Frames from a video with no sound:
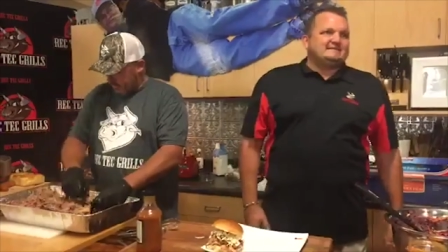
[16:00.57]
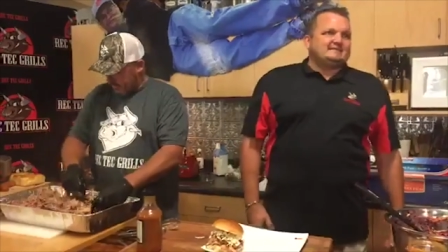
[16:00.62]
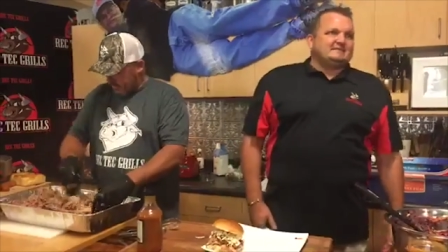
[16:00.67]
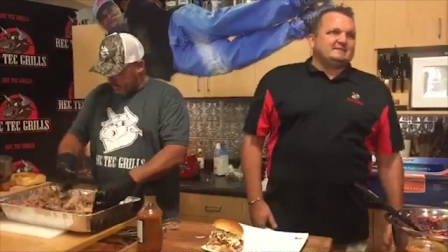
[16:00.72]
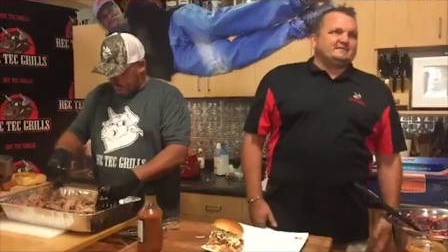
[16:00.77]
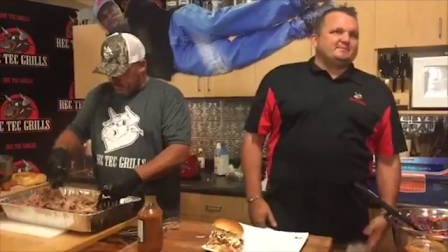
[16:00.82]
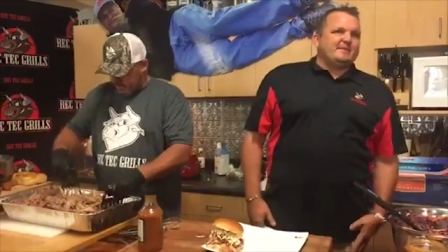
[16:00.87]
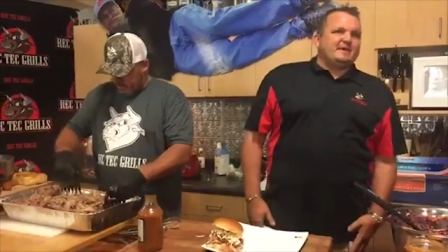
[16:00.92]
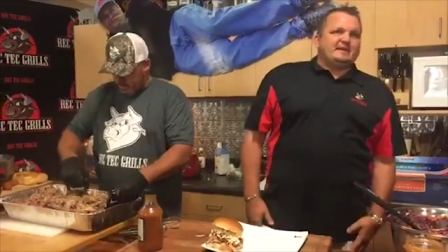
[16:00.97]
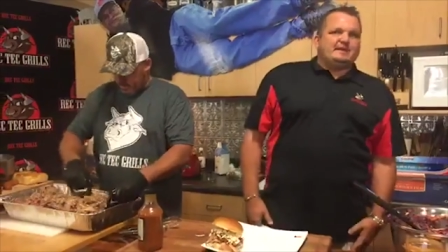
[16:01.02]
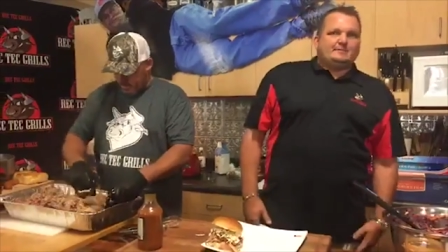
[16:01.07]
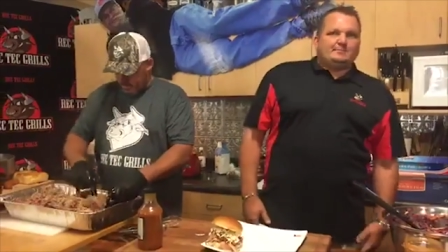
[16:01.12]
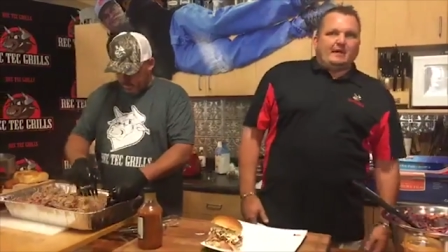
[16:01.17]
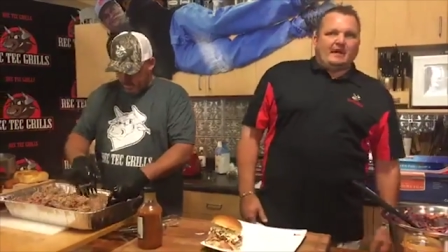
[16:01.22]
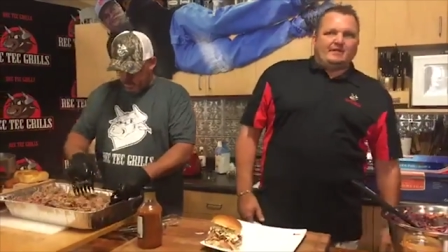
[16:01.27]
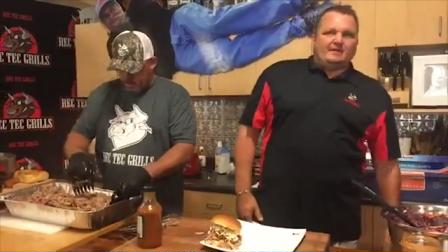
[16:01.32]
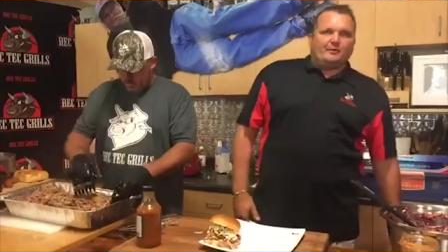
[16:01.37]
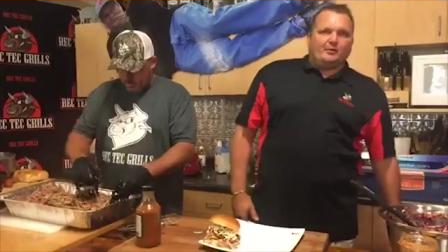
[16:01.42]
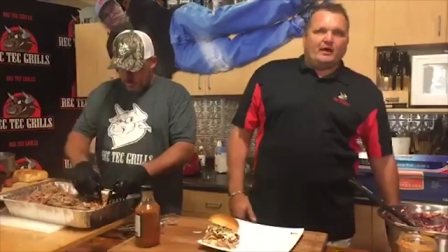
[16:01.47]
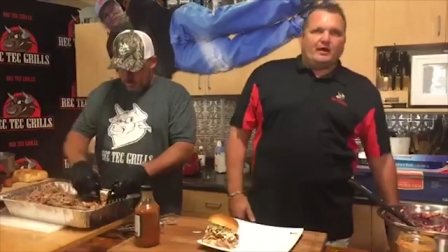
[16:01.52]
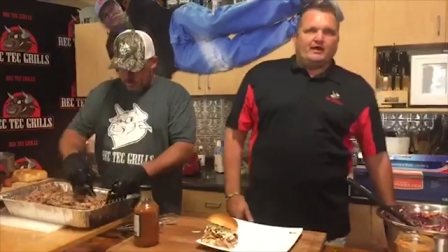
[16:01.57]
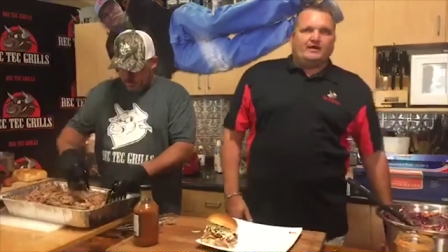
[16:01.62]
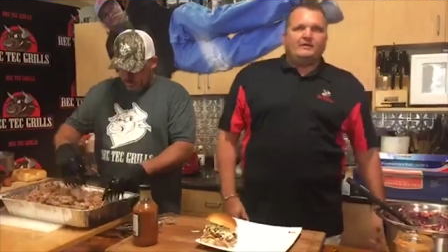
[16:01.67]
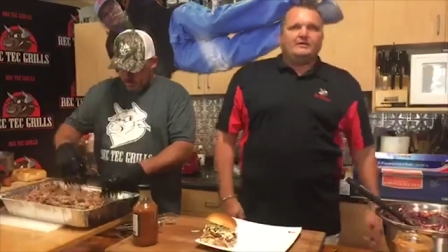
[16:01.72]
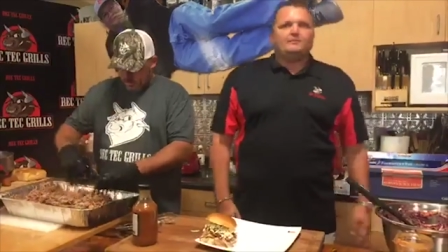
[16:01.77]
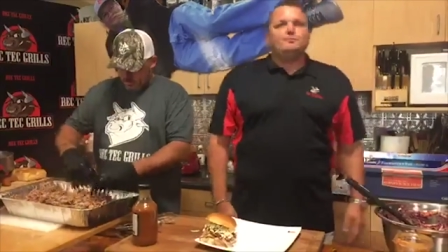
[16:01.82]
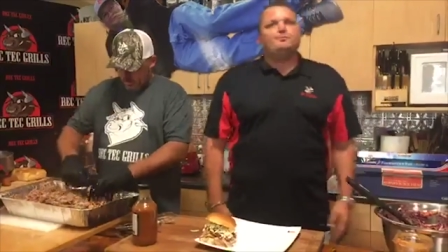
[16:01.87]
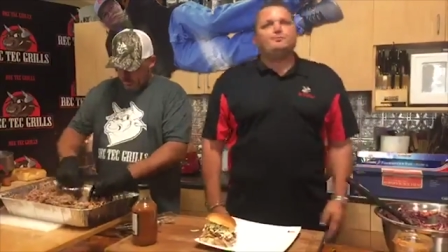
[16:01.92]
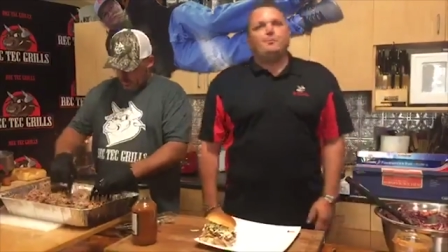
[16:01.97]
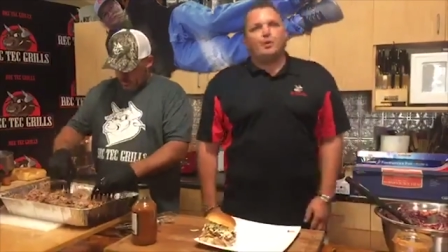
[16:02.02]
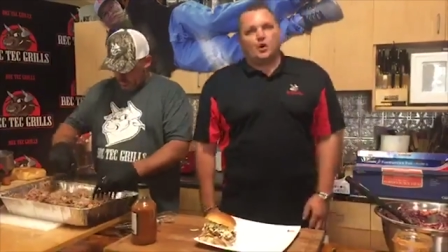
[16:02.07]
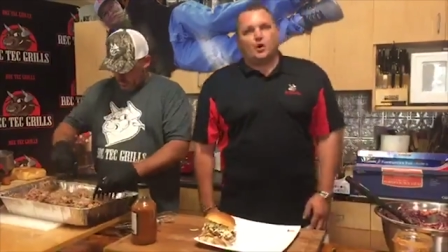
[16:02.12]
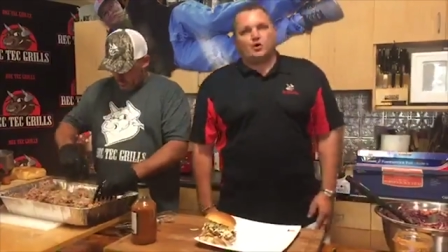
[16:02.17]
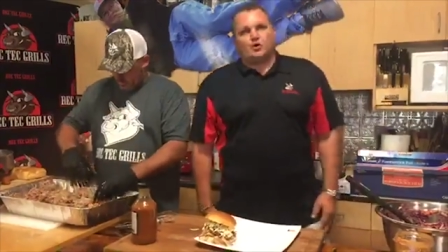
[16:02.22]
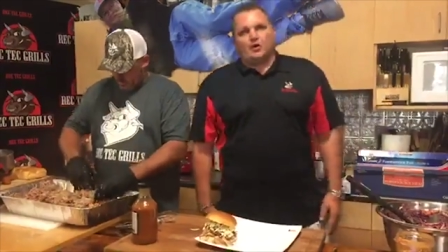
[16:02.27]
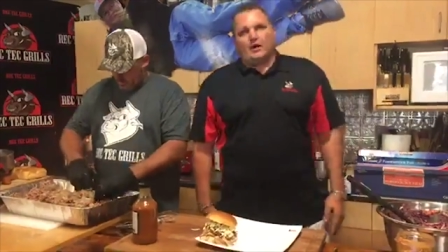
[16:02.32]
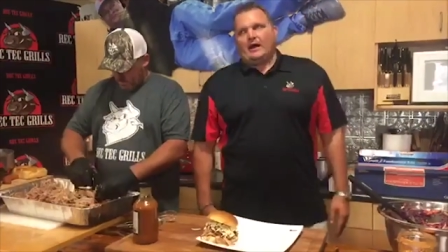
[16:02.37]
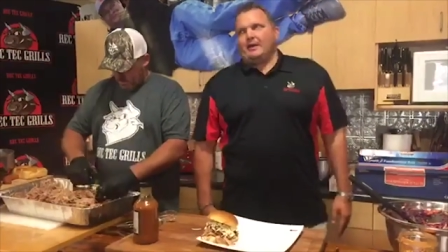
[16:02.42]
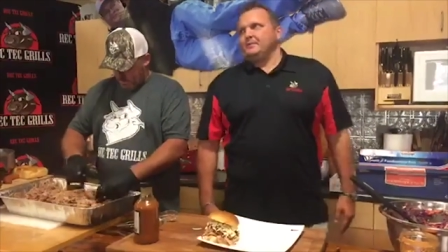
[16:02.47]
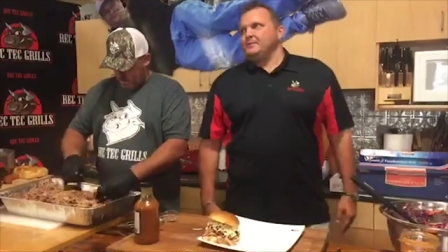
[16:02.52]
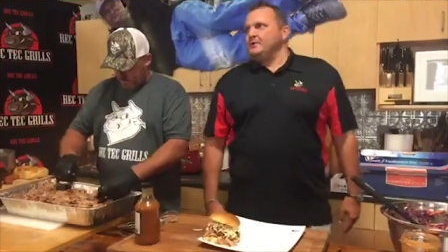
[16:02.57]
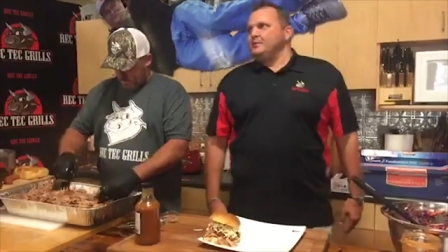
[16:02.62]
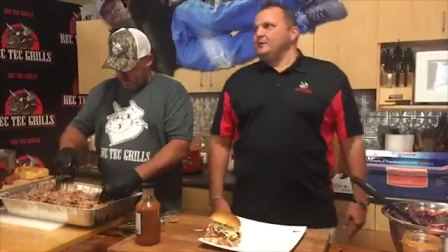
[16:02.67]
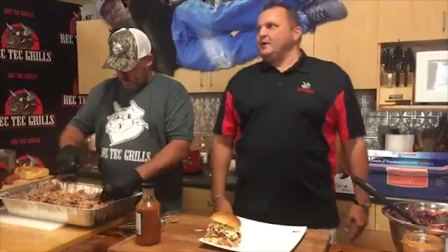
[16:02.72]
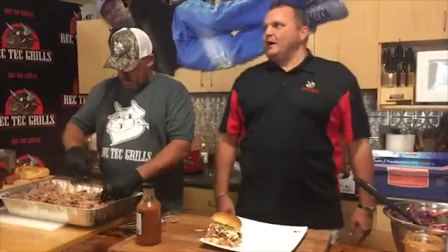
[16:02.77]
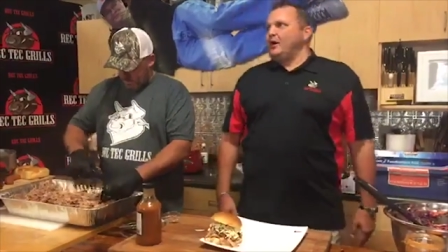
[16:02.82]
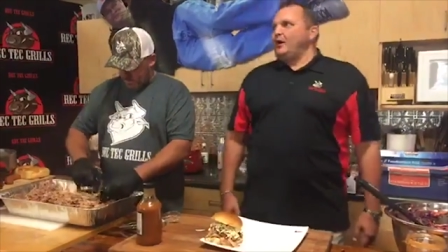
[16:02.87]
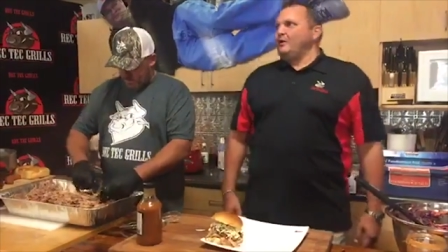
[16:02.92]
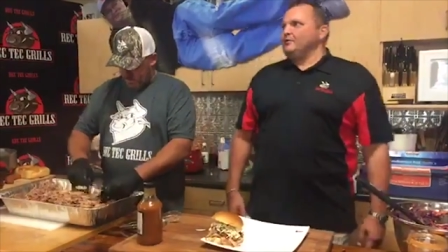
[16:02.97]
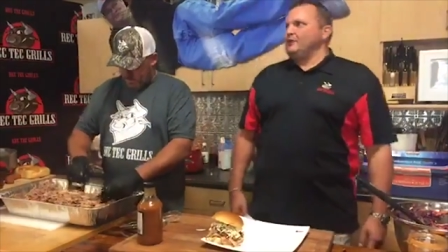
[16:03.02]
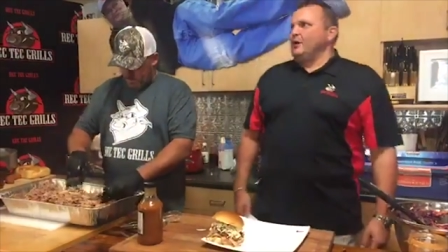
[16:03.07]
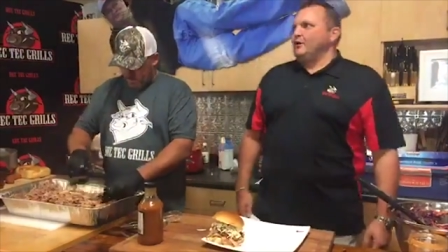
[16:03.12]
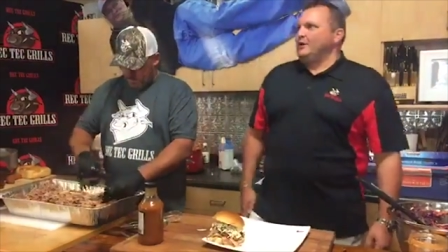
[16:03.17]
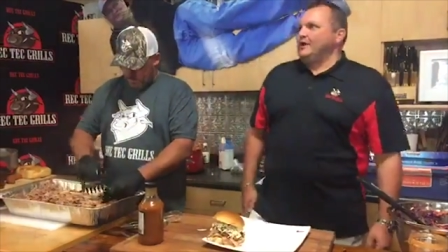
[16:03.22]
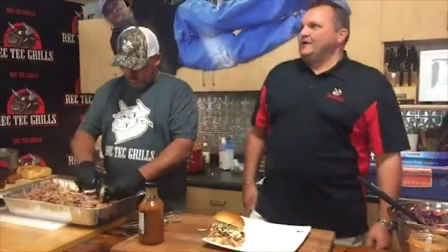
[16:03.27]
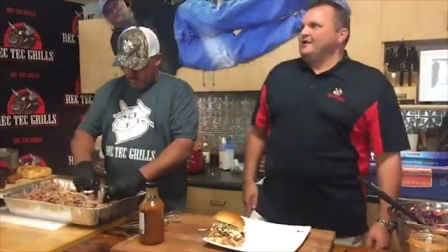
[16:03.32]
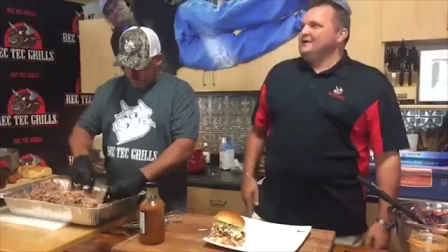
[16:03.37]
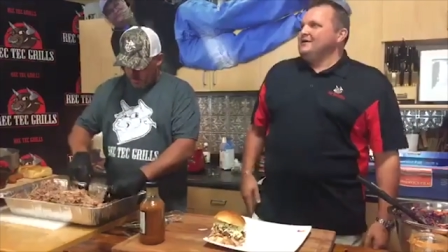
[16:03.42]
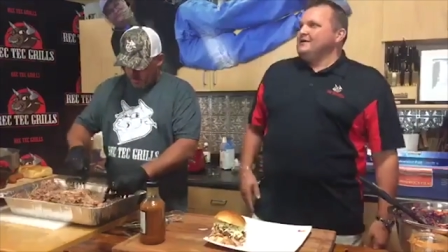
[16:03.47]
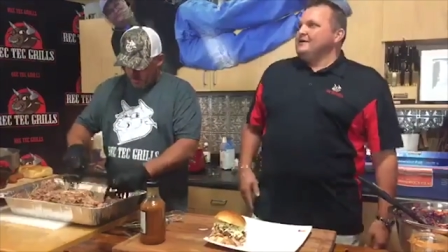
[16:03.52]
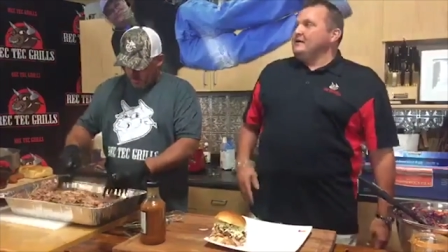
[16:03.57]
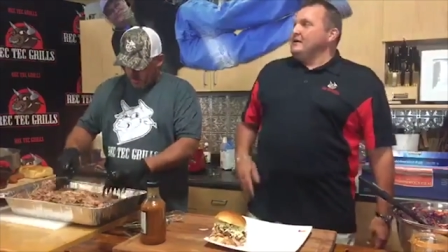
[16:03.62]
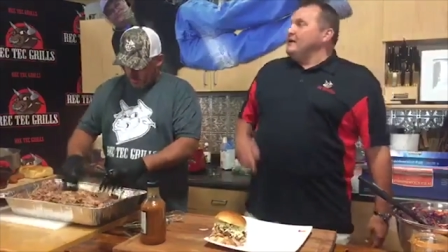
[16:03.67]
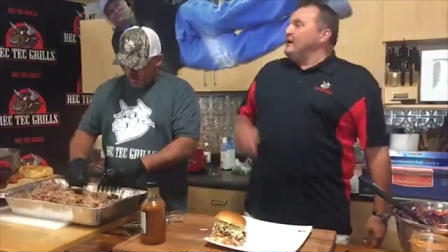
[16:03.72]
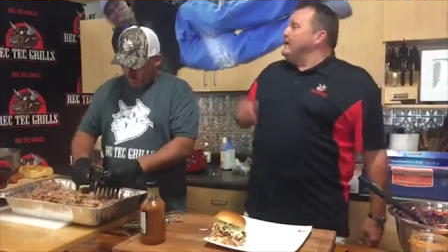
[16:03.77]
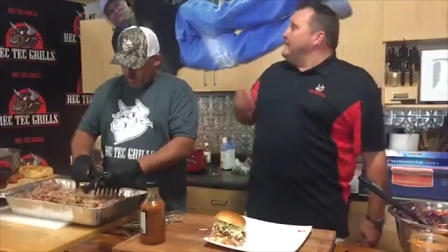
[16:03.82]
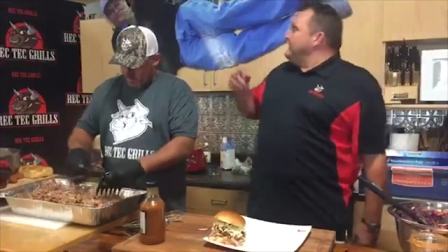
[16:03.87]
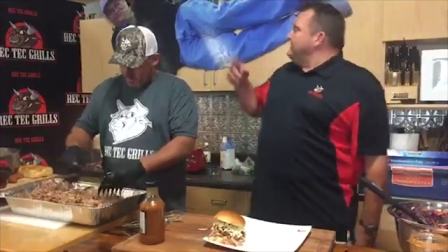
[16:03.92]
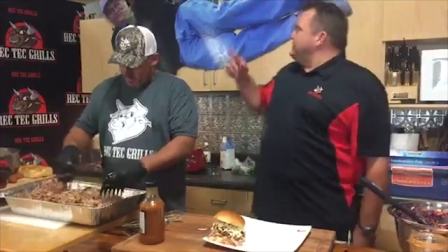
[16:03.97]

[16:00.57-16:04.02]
that Zeke is suspended, by the way. Bullcrap. We all know